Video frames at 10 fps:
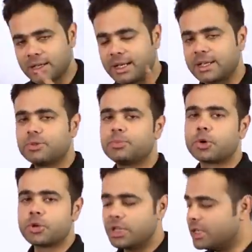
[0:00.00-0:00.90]
related to
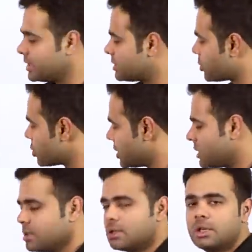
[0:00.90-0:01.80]
protein, it's
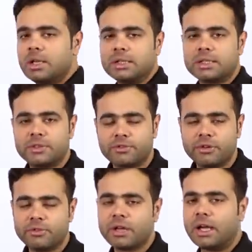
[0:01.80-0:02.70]
Protean. It's a
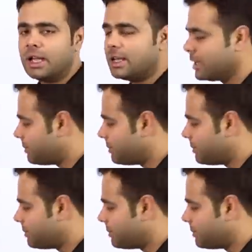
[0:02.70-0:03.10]
different word. I'll